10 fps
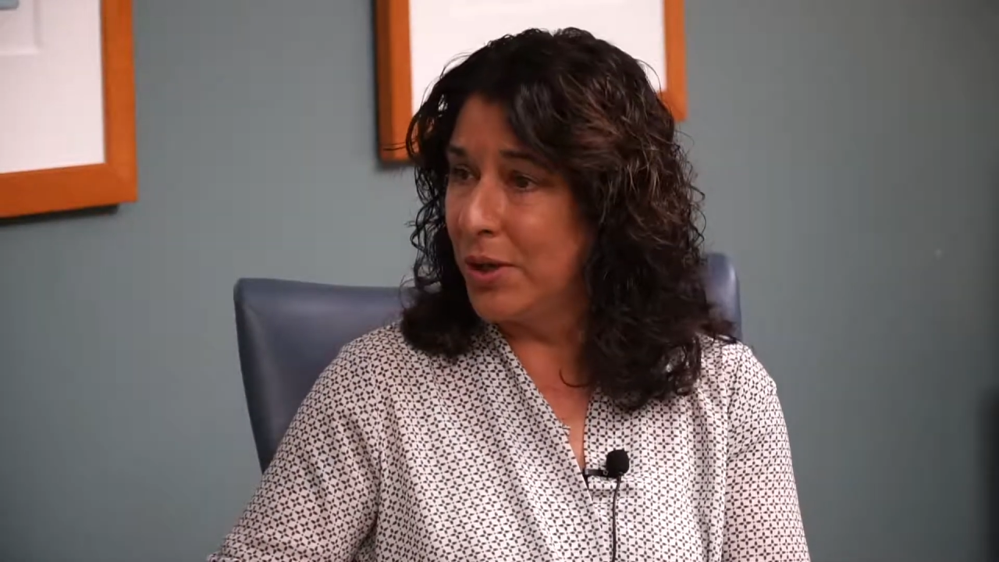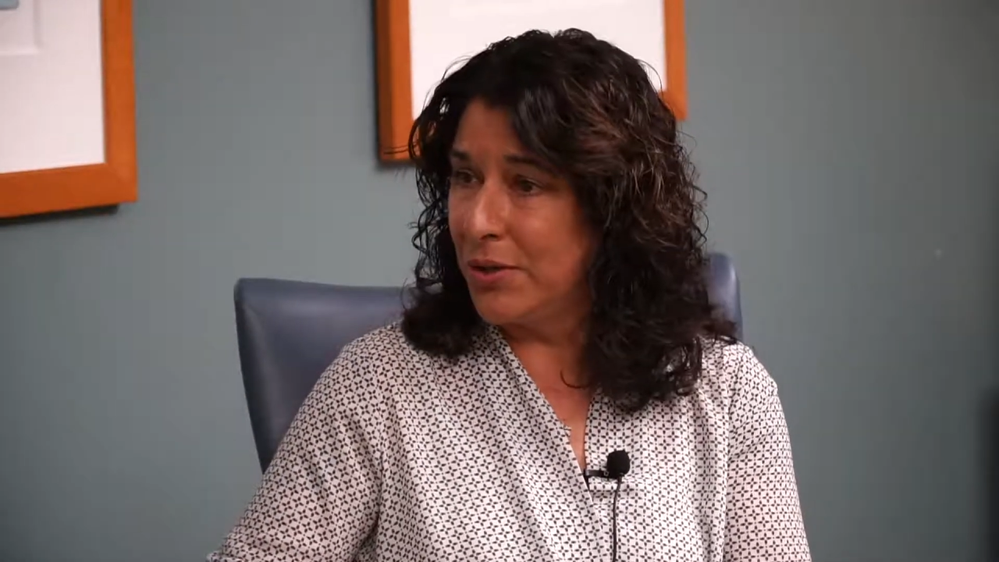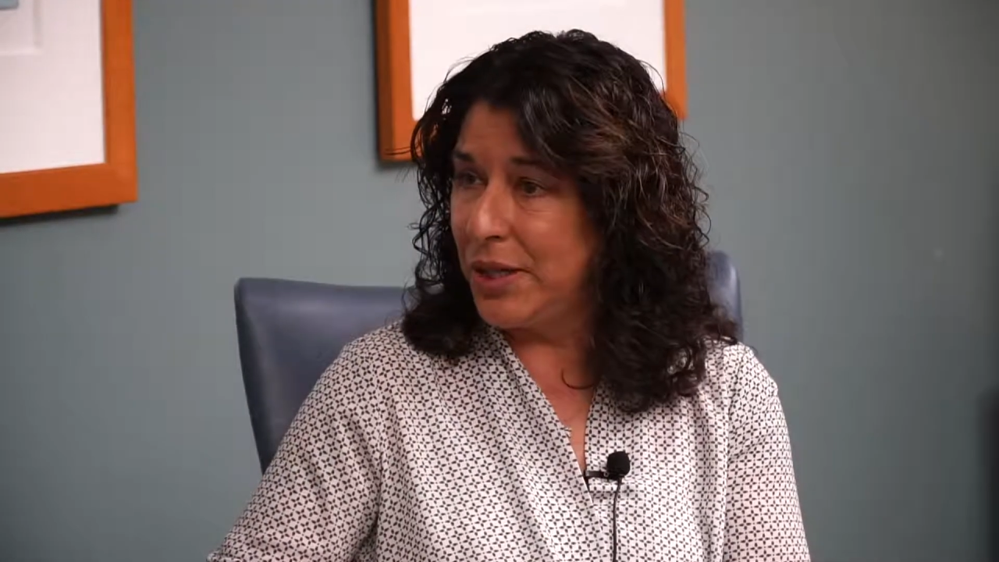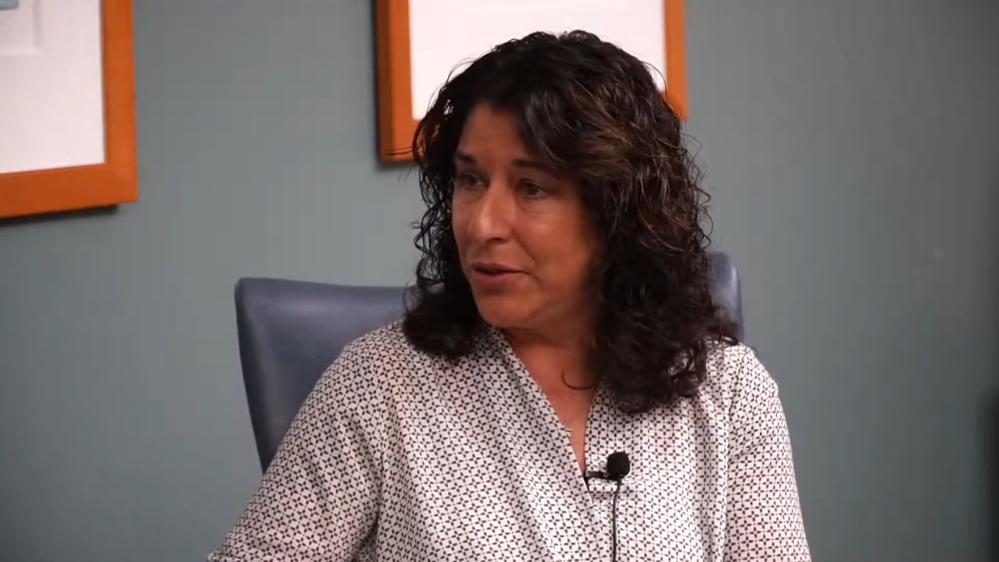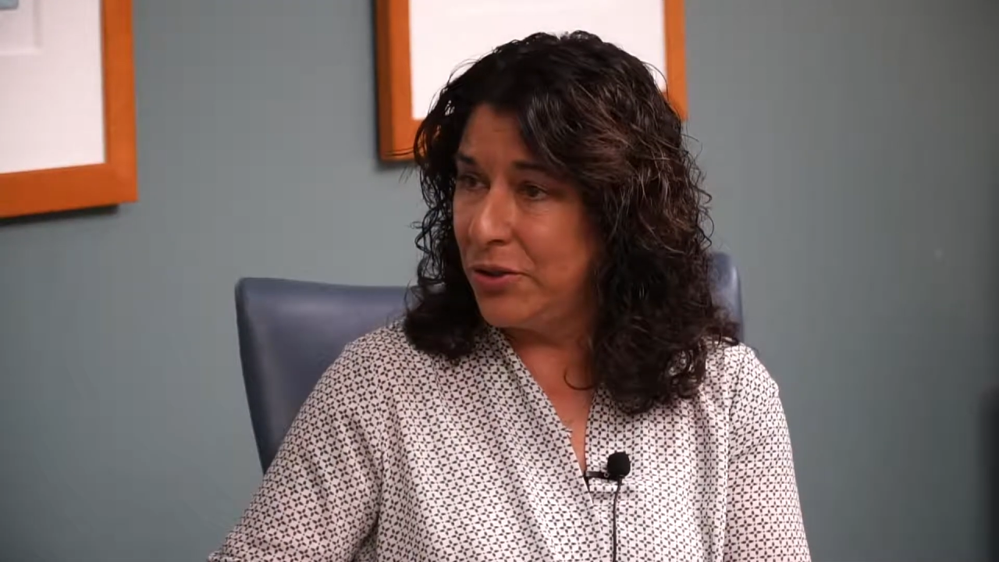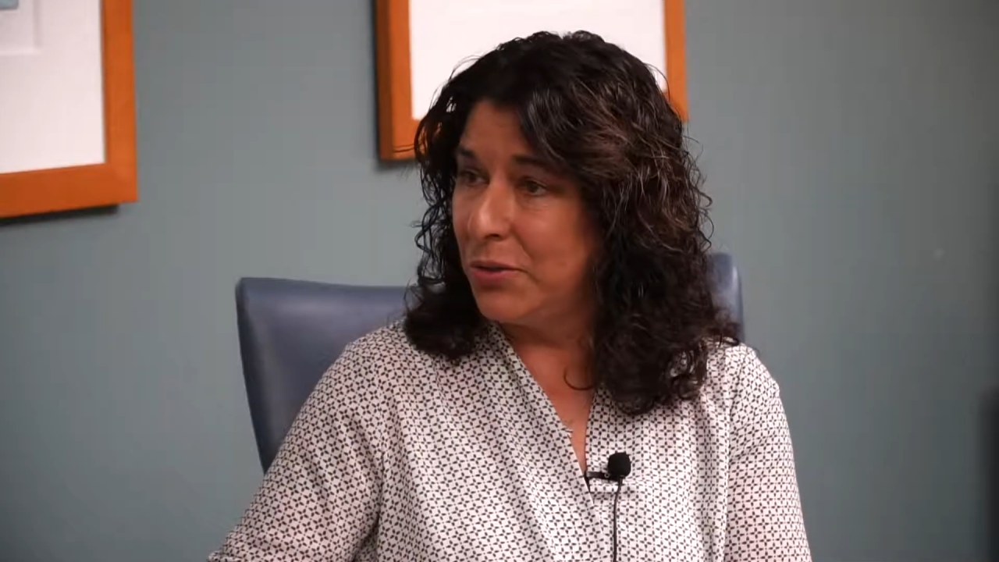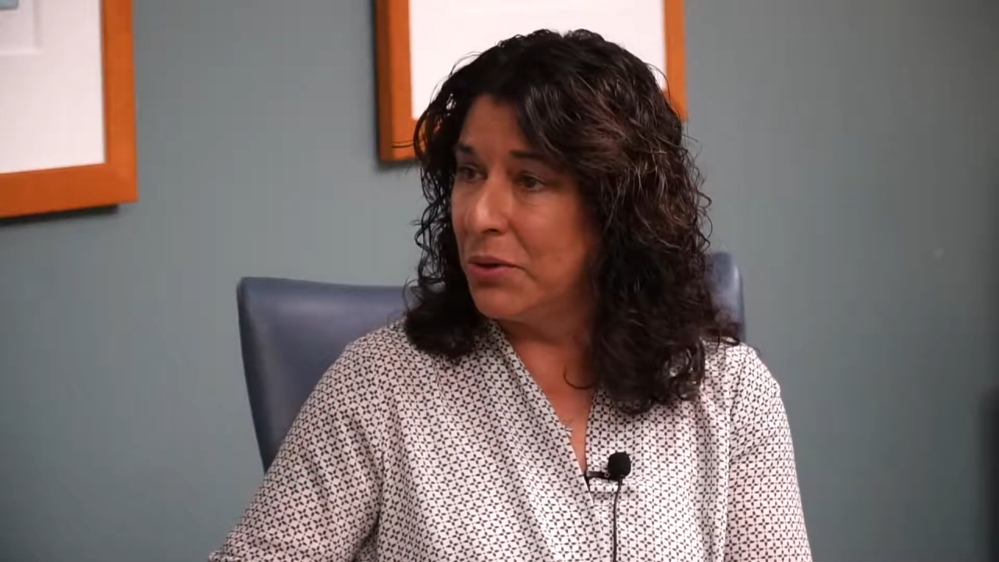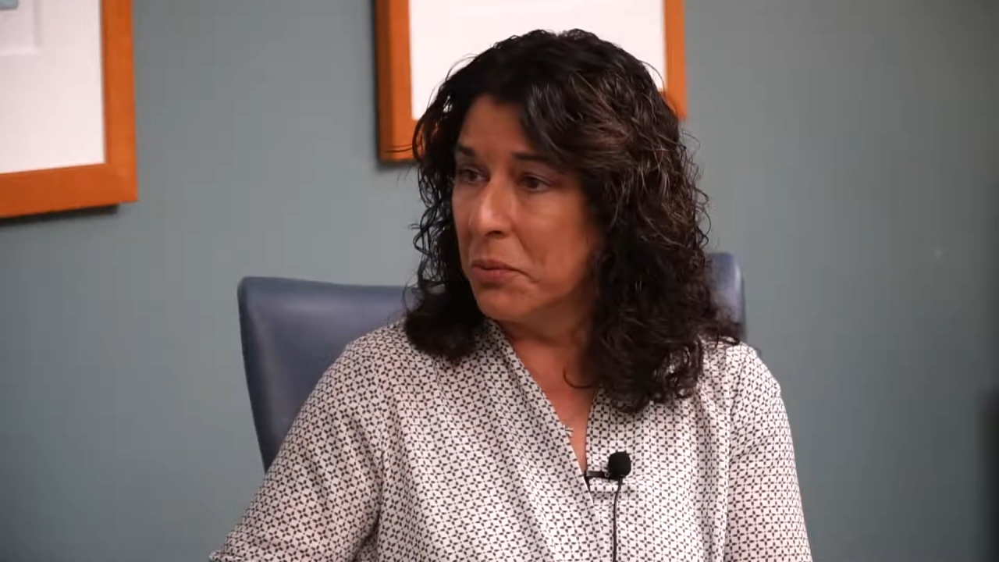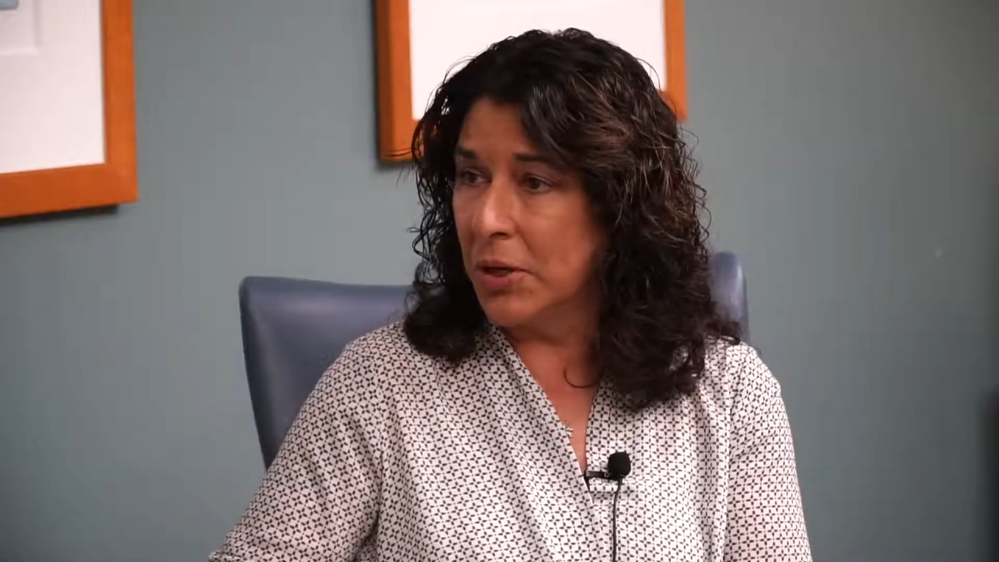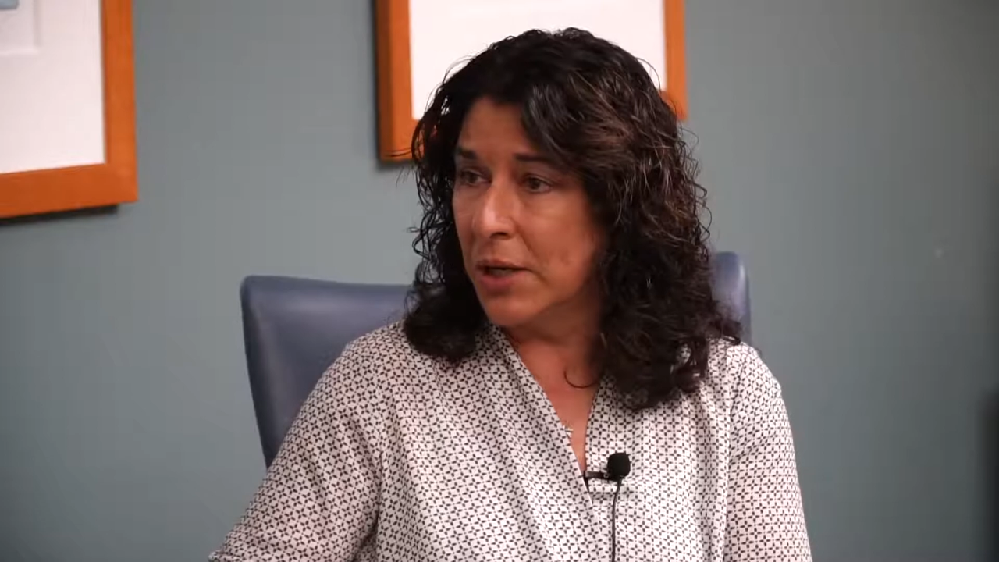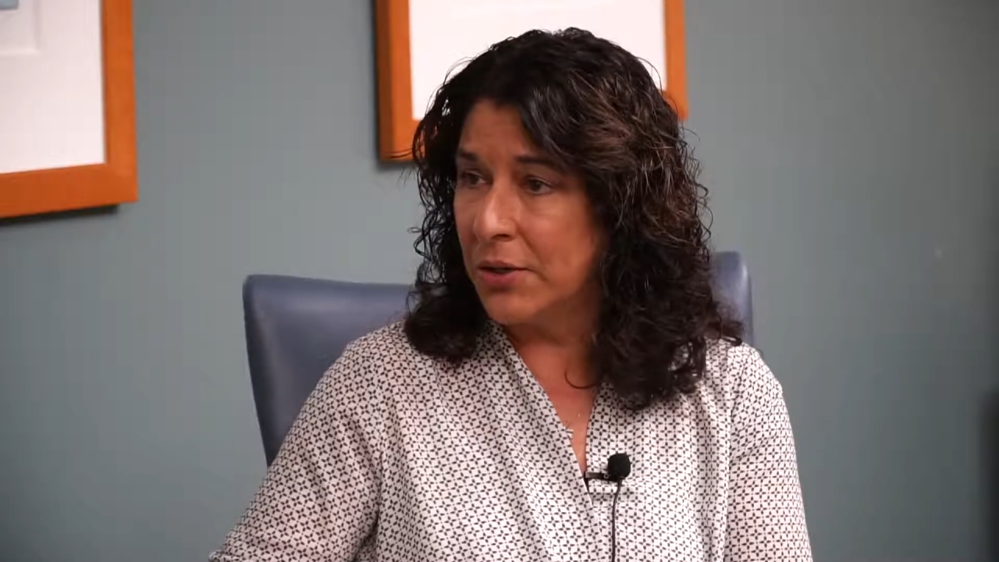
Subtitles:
on day 2 and we're now